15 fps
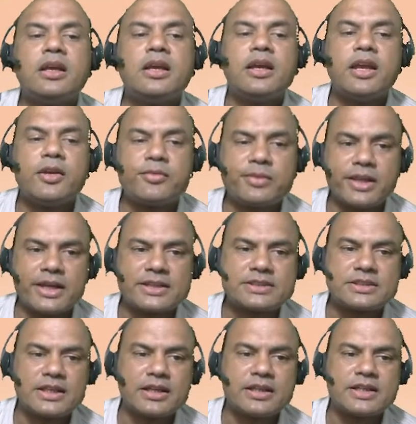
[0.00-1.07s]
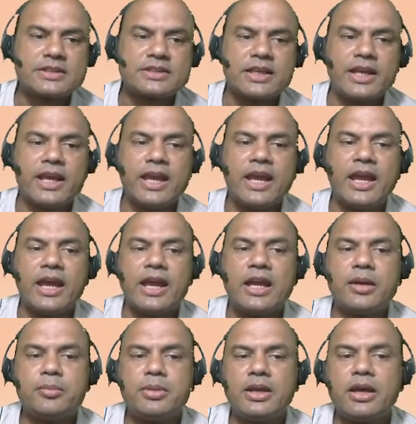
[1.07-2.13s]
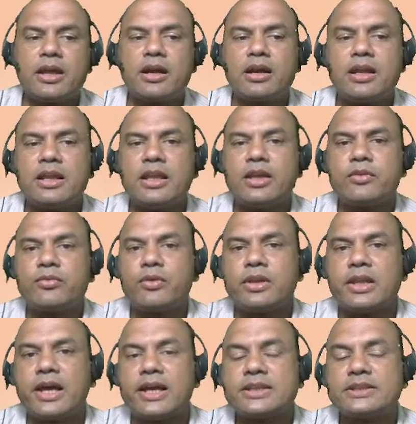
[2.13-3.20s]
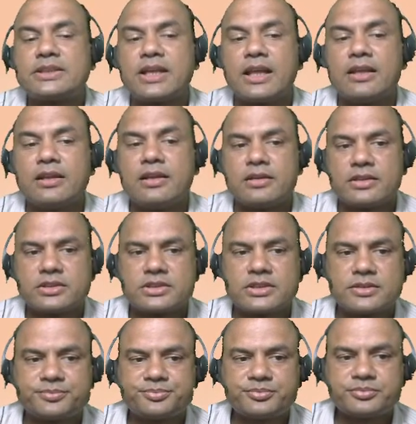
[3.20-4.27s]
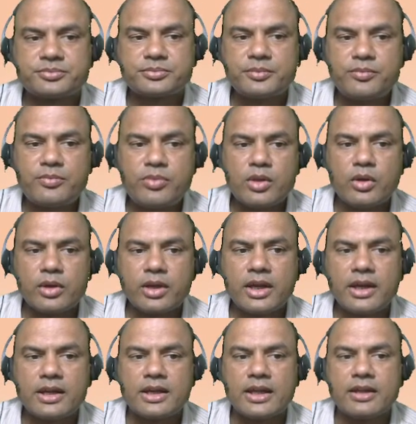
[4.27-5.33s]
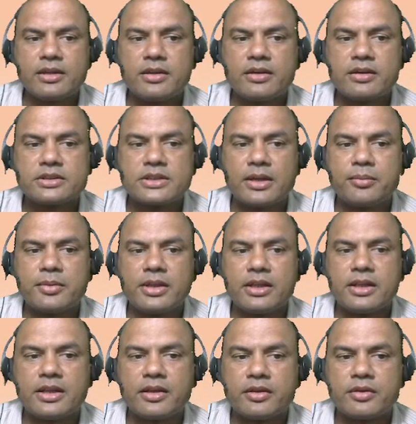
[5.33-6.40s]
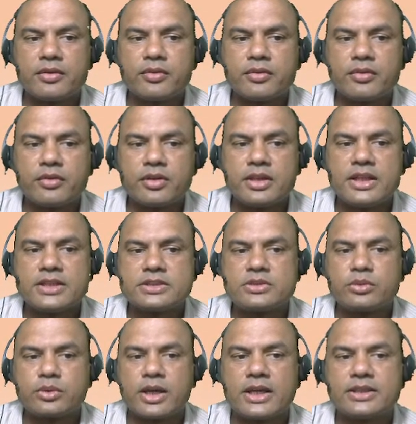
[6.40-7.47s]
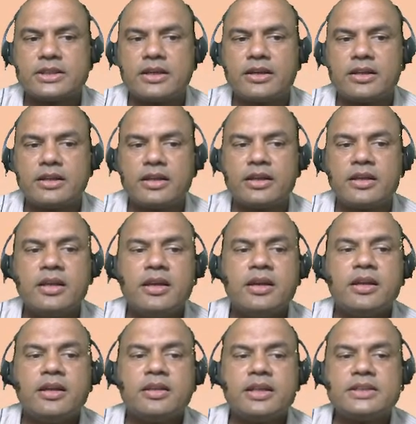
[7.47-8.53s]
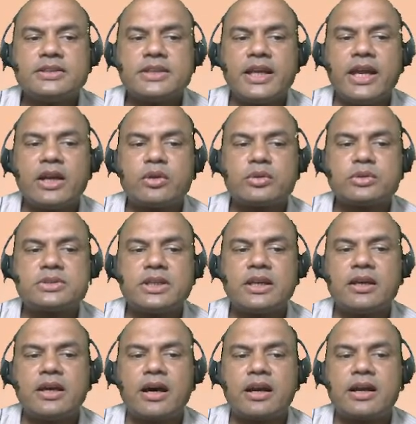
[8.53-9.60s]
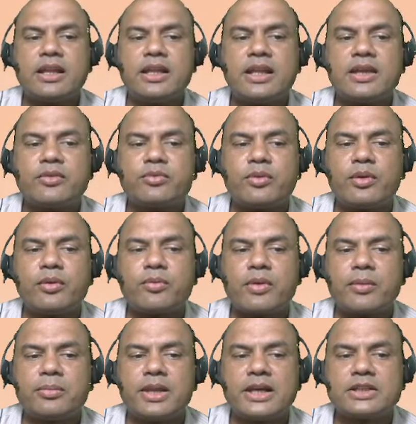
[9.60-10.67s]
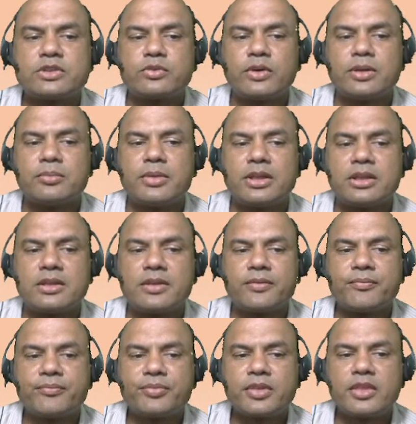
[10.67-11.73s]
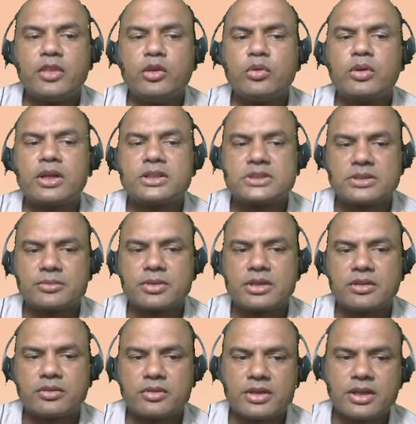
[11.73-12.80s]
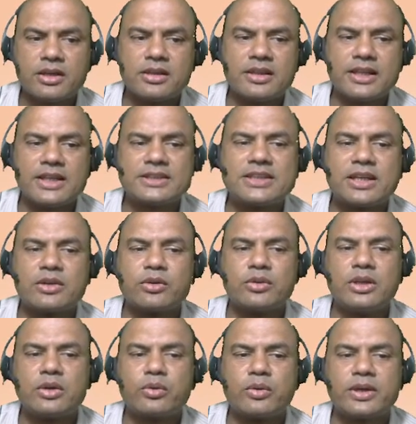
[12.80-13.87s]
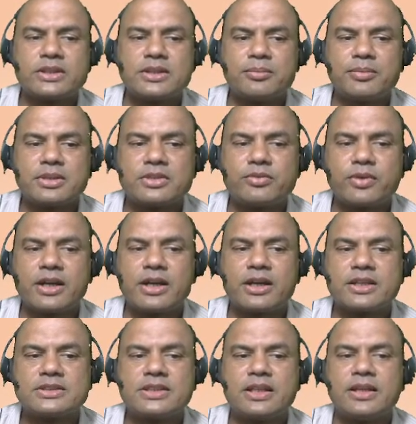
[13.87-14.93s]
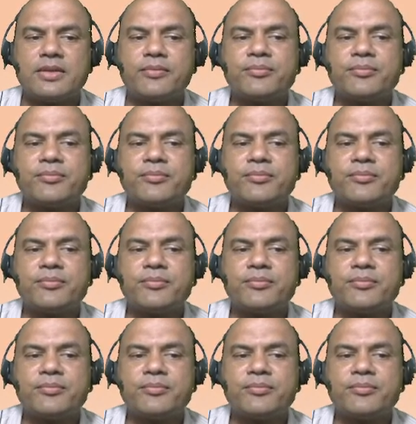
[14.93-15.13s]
If let's say this A and B are dealing for last 10 years, okay, 10 years I am dealing, these two guys are dealing, this A to C are dealing from last 1 month, new customer. Okay, let's take only 2 examples, forget this D.